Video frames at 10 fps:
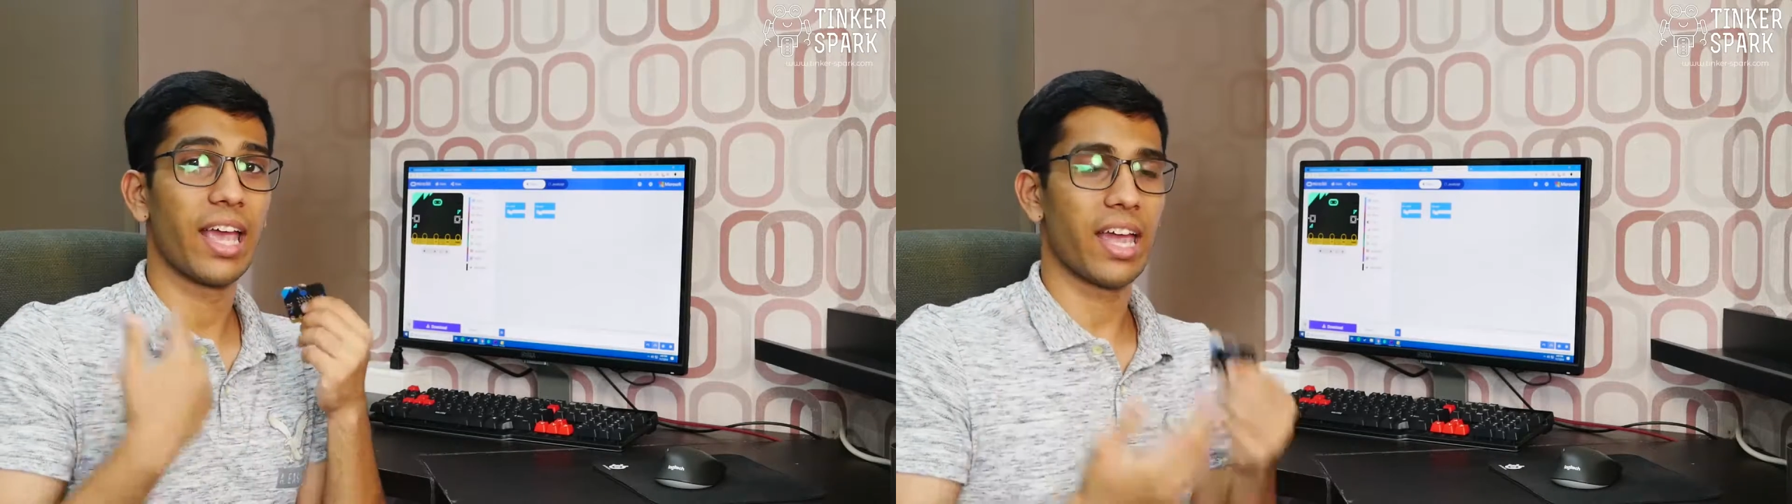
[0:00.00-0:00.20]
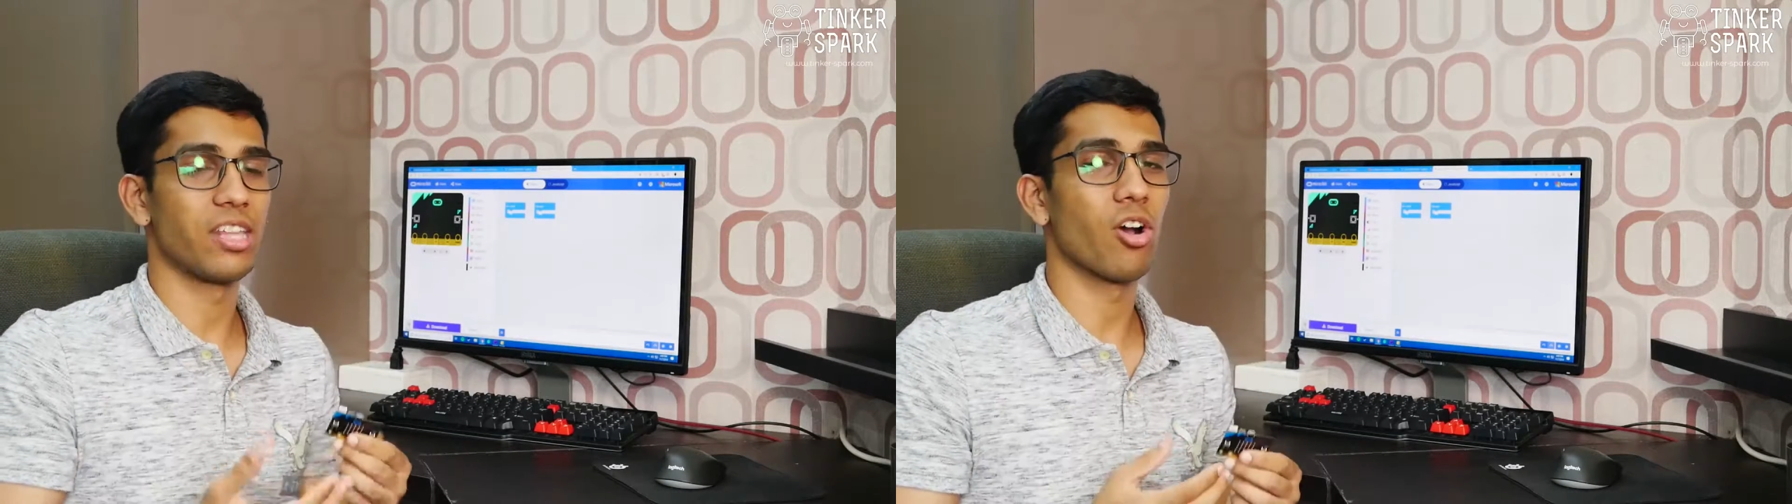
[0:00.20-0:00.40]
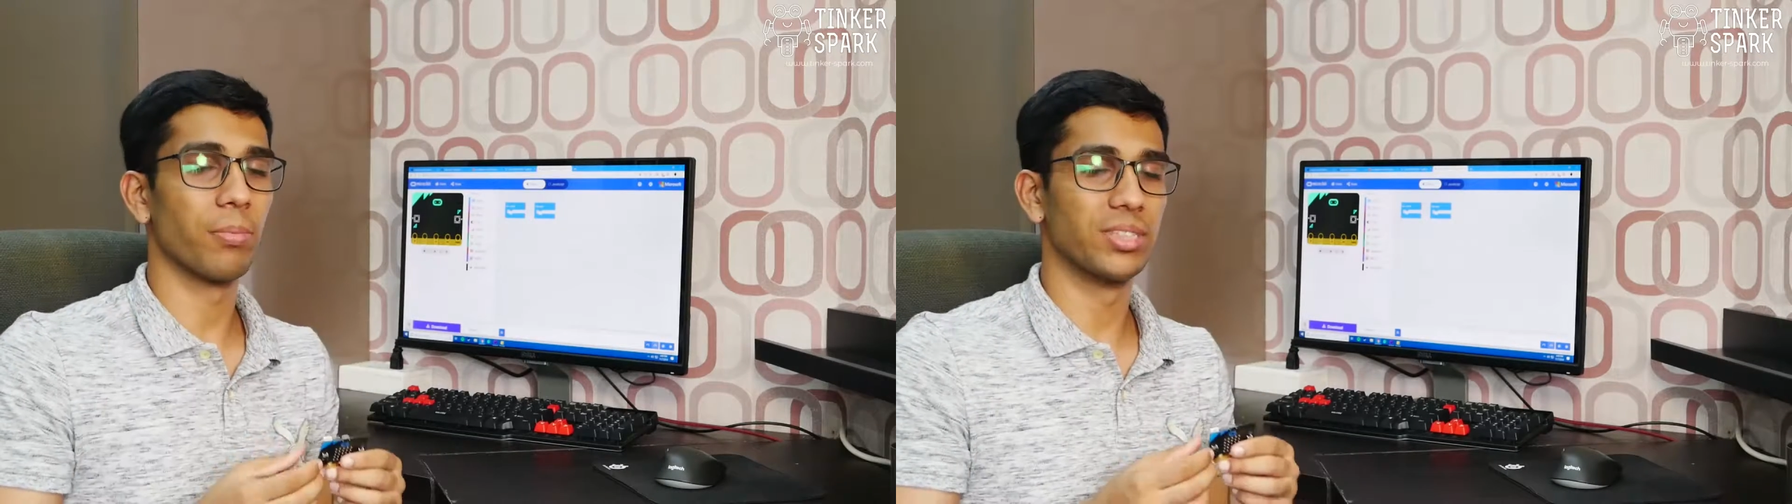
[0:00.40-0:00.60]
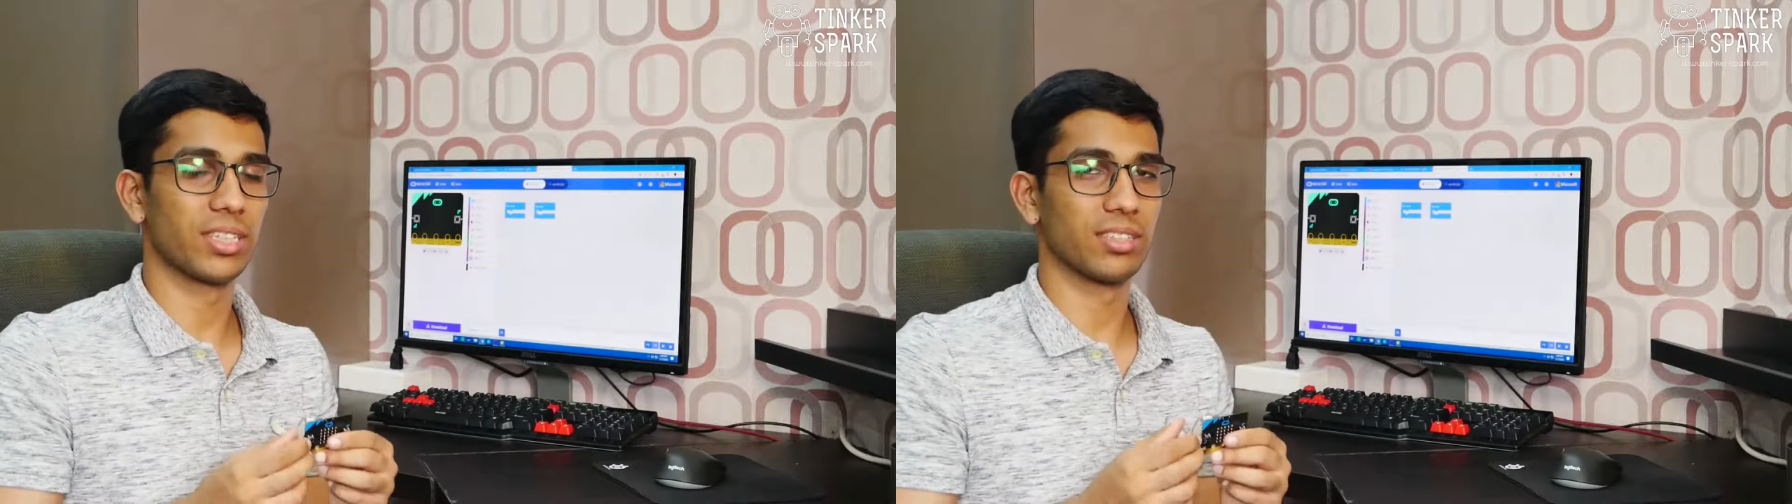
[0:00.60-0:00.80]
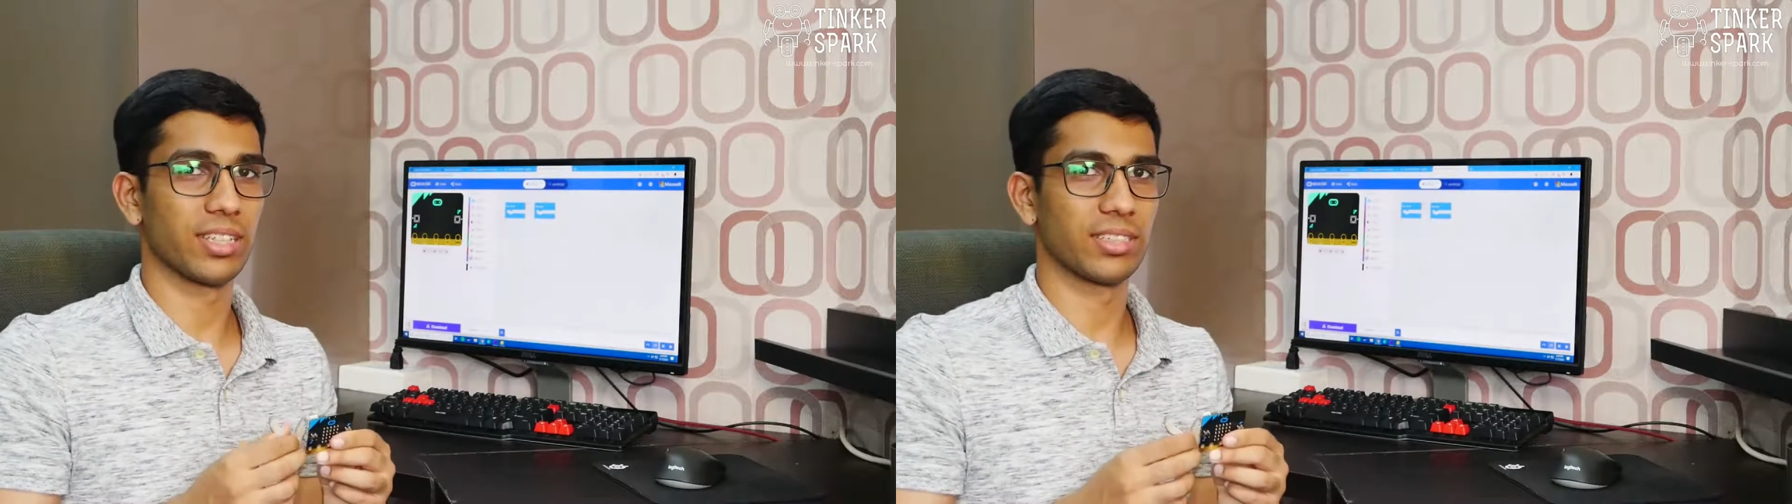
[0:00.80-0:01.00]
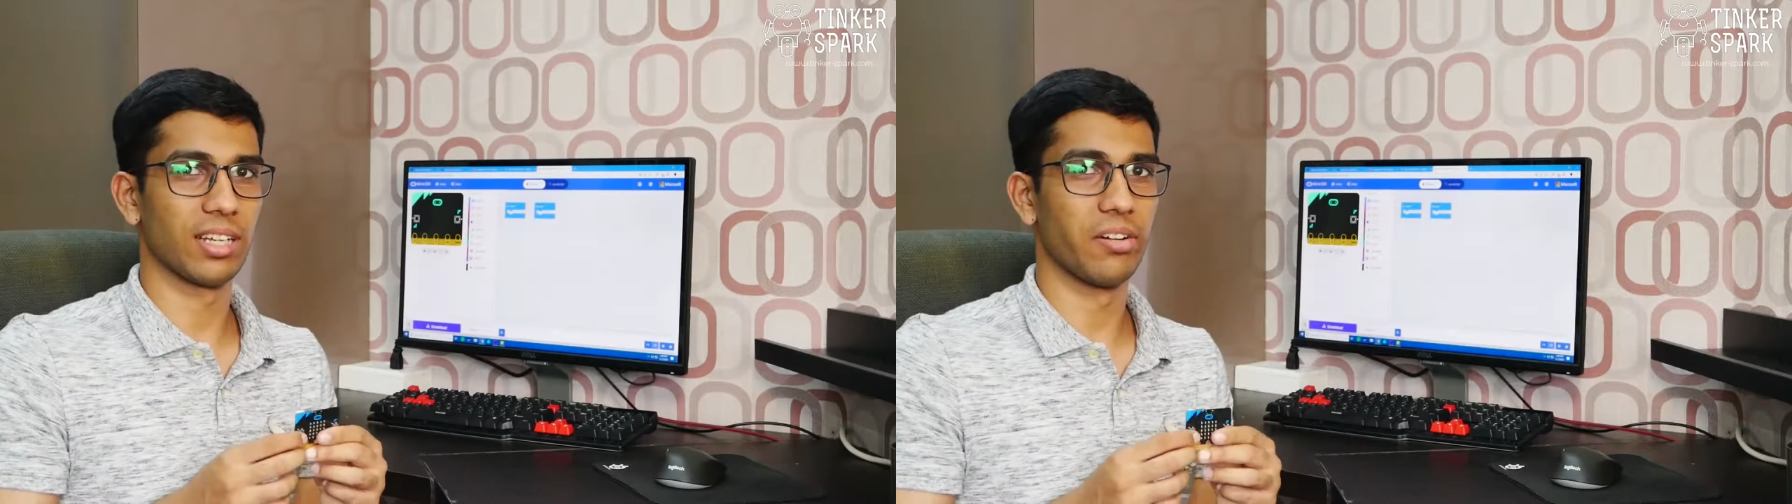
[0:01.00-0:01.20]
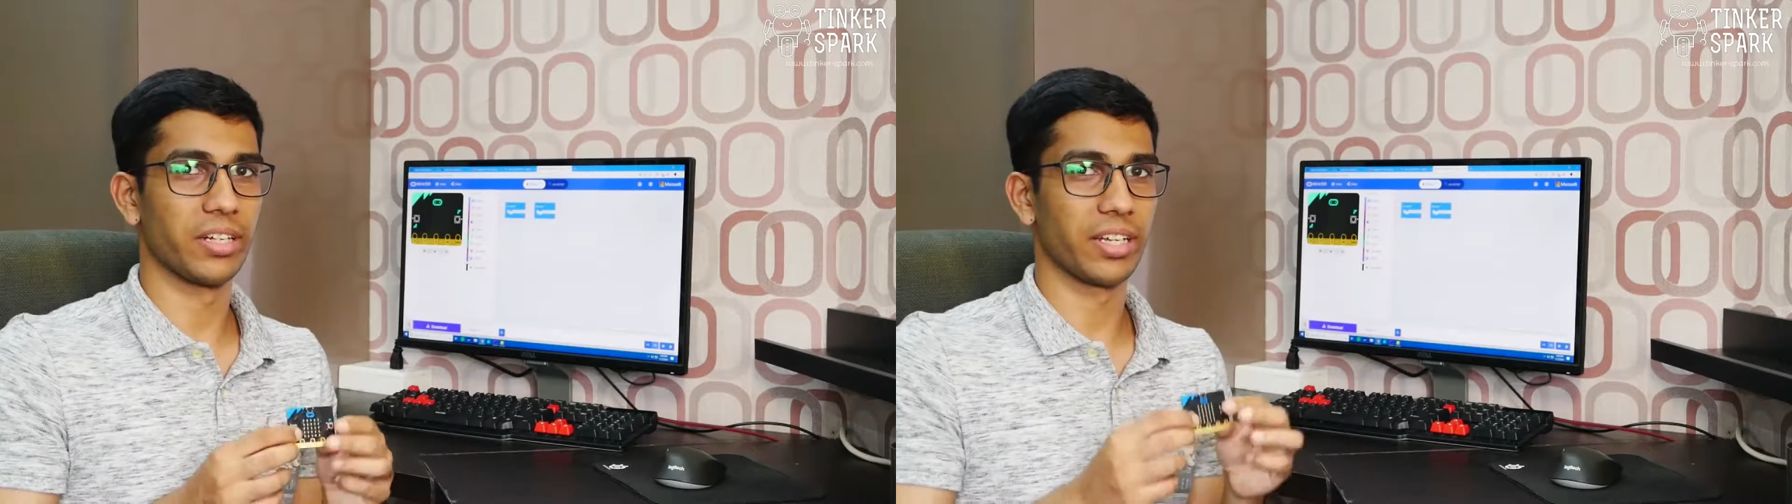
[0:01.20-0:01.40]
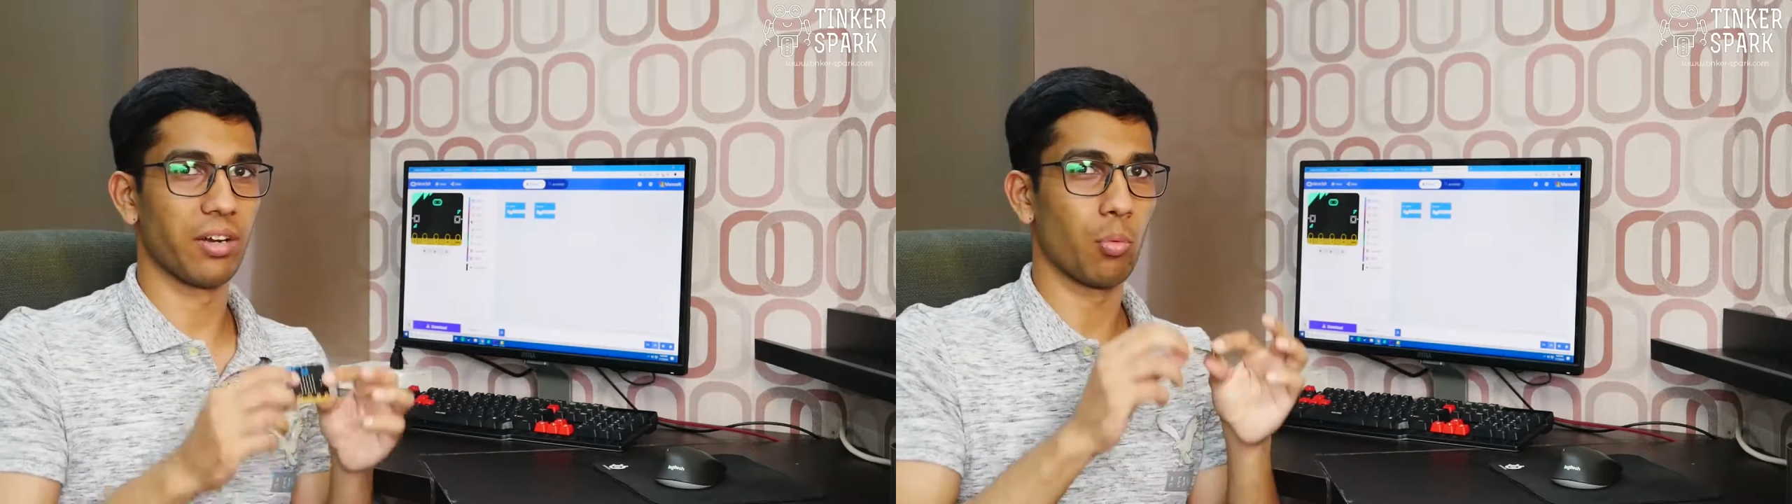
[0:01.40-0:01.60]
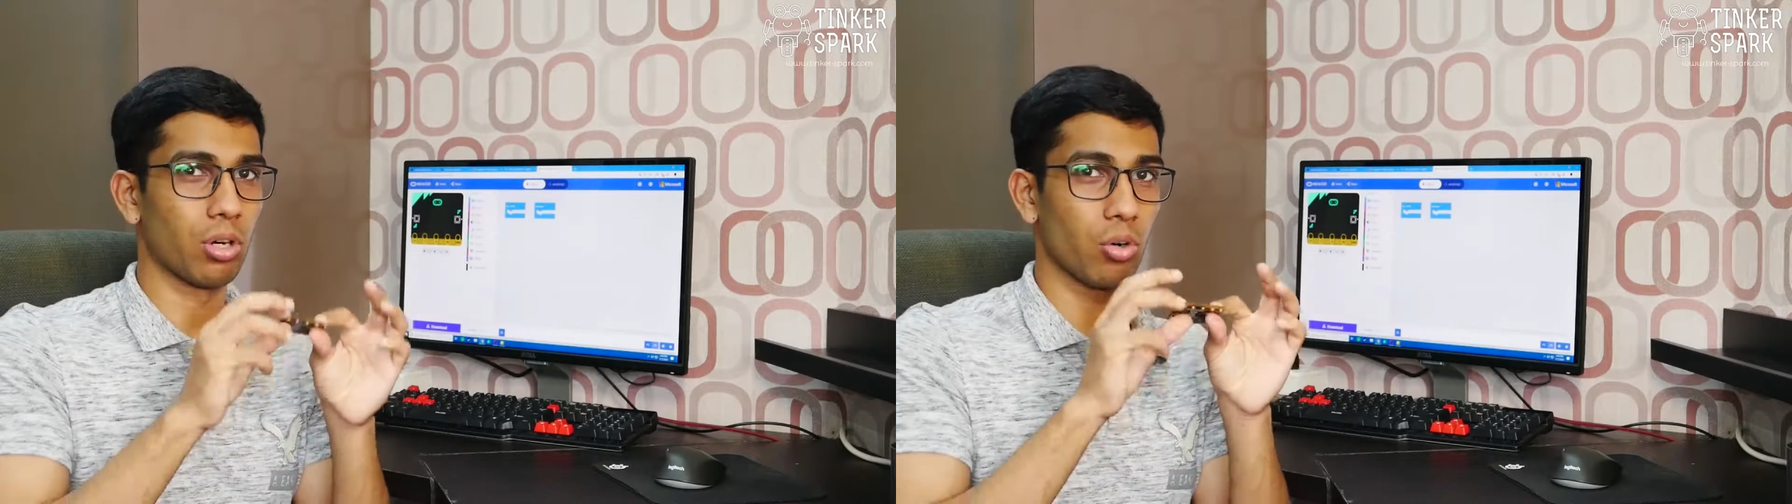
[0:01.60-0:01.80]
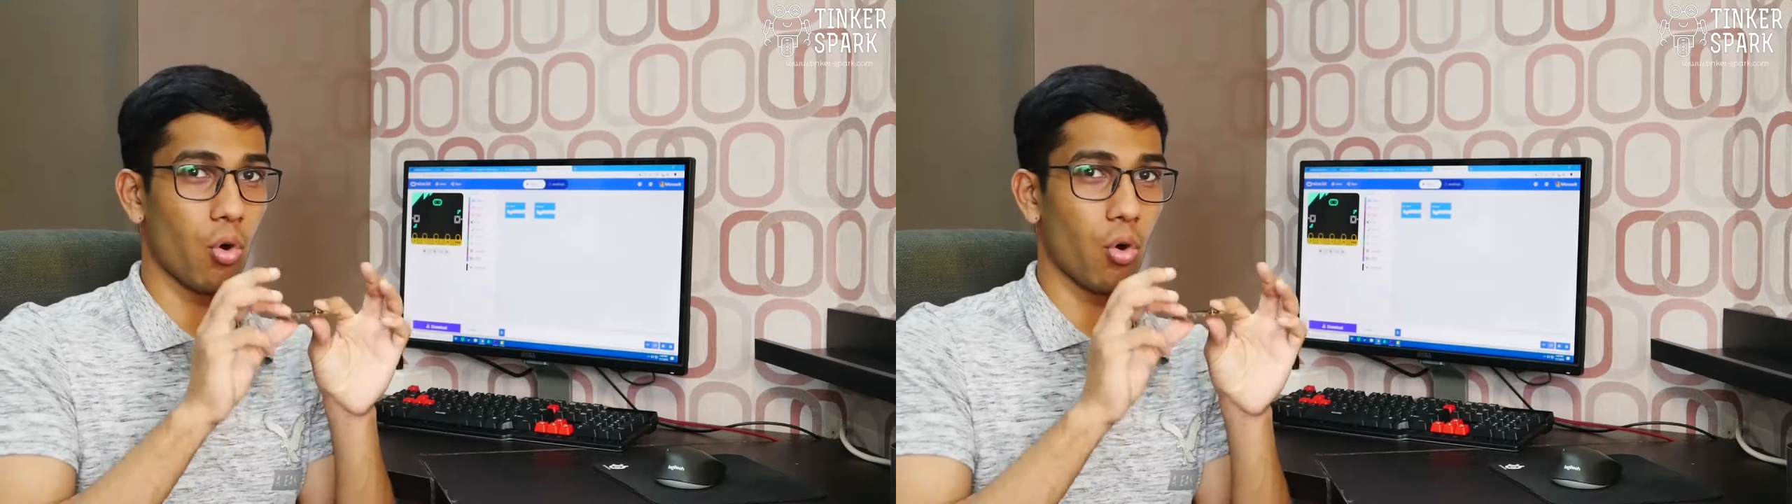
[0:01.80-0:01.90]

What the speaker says: any object is accelerating and what